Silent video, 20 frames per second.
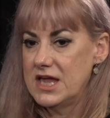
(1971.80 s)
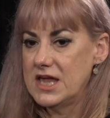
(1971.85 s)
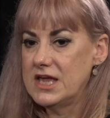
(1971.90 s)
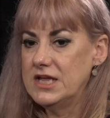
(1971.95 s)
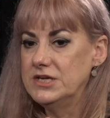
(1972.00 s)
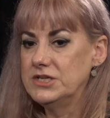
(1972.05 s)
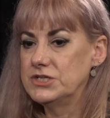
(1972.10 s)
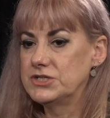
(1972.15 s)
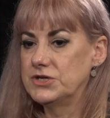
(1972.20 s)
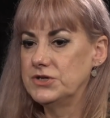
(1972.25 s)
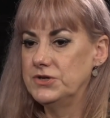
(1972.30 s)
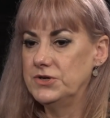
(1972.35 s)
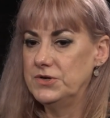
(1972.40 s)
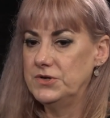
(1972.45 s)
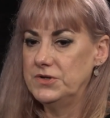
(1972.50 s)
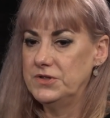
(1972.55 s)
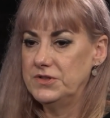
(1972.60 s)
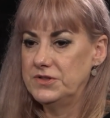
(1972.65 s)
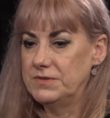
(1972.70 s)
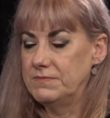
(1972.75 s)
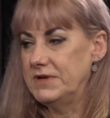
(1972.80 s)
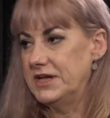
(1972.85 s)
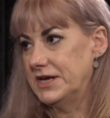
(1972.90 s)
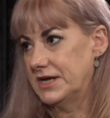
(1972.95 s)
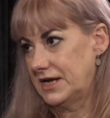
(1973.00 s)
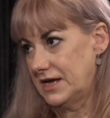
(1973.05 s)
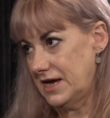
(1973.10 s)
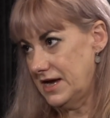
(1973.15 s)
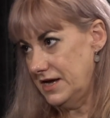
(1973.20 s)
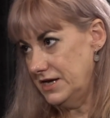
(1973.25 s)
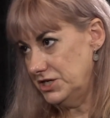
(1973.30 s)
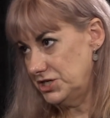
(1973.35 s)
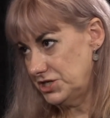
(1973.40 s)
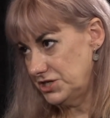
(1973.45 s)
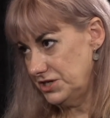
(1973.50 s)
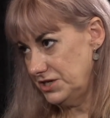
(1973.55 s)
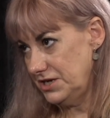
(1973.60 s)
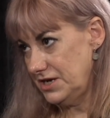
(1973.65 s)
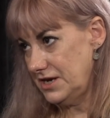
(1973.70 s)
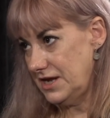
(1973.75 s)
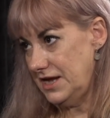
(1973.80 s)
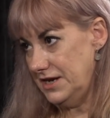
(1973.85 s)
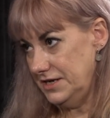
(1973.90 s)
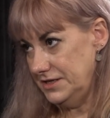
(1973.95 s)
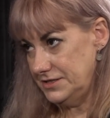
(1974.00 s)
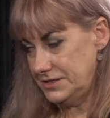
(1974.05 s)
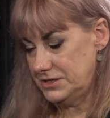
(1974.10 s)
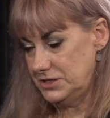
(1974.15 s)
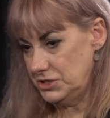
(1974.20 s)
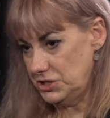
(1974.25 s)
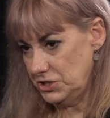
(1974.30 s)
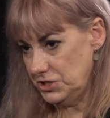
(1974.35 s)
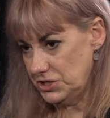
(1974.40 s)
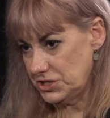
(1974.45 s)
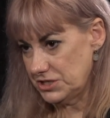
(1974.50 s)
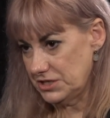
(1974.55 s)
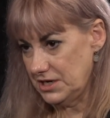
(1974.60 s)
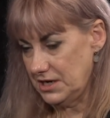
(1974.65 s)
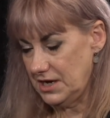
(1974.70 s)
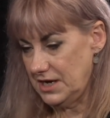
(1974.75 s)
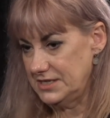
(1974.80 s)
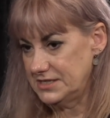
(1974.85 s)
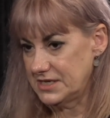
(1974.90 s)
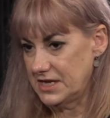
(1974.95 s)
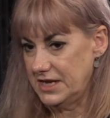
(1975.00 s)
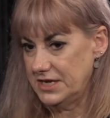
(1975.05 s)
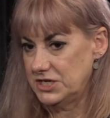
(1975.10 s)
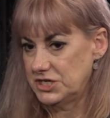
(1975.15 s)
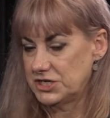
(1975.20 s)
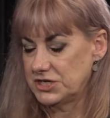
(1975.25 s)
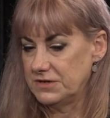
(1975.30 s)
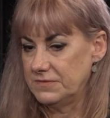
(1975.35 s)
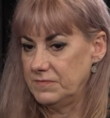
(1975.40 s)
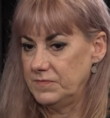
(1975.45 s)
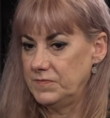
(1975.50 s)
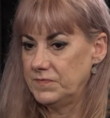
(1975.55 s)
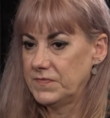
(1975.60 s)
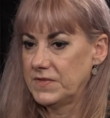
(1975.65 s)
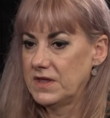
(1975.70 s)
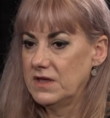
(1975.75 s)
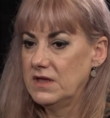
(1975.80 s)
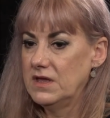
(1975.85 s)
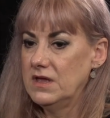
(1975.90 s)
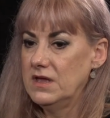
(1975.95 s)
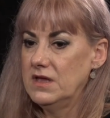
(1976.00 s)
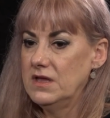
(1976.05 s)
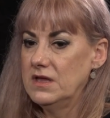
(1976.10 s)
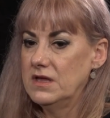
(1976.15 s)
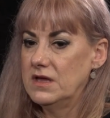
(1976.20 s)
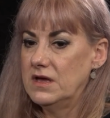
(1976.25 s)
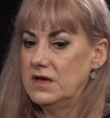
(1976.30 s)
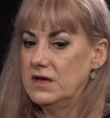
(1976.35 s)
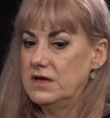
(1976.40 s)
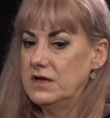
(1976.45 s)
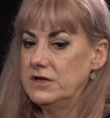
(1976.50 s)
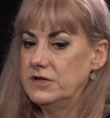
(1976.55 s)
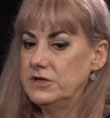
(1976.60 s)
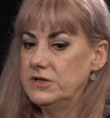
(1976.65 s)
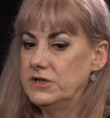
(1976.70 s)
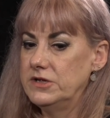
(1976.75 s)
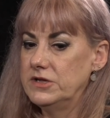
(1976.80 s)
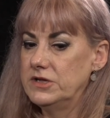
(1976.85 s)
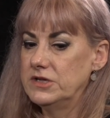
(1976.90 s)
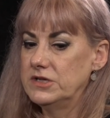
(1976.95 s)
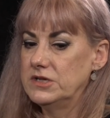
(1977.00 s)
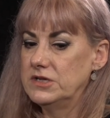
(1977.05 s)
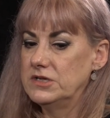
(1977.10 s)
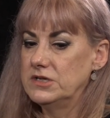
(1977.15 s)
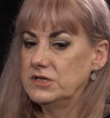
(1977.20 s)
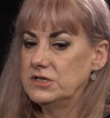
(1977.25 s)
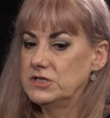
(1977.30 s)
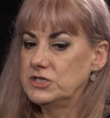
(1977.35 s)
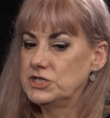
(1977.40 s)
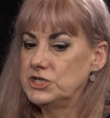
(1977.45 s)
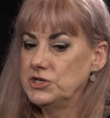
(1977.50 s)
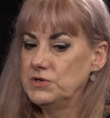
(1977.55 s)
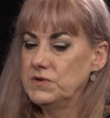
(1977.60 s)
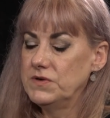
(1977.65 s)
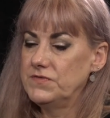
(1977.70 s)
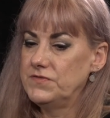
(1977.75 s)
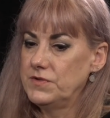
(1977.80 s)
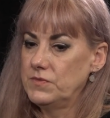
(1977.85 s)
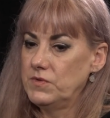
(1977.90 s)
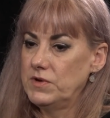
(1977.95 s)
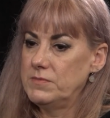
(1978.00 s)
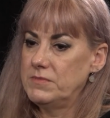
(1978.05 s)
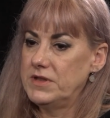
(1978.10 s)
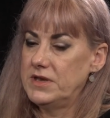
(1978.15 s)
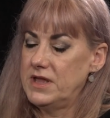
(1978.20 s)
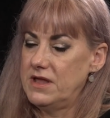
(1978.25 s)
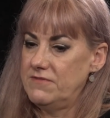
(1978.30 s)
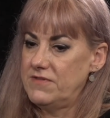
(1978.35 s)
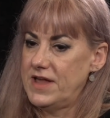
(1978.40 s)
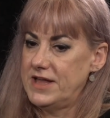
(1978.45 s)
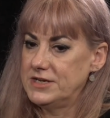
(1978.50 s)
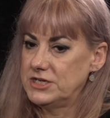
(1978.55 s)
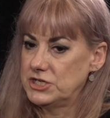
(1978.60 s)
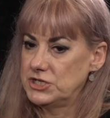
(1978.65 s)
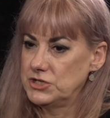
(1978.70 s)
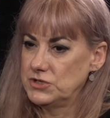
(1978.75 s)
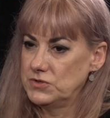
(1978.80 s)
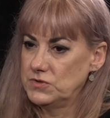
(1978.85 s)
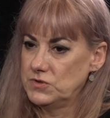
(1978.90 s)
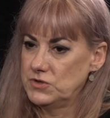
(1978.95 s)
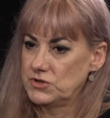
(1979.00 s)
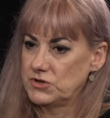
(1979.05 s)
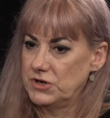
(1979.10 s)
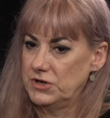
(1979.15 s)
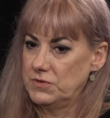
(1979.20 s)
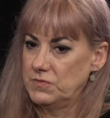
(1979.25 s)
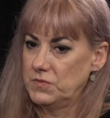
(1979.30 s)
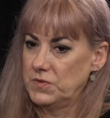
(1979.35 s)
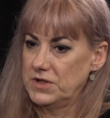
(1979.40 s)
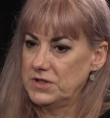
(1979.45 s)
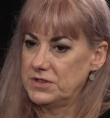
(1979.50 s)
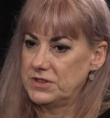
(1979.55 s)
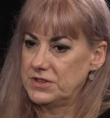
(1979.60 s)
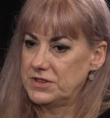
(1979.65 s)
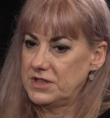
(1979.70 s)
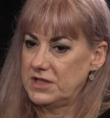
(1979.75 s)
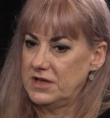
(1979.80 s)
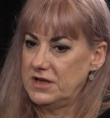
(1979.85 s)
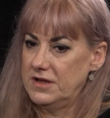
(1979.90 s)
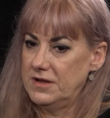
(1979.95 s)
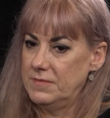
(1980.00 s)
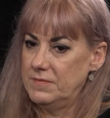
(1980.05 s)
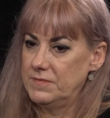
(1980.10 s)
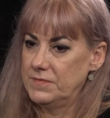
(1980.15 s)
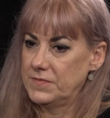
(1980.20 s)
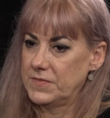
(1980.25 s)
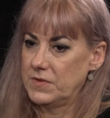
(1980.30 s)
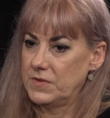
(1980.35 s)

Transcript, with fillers: into the medication and institutionalisation. Uh, two of the women have had children with um,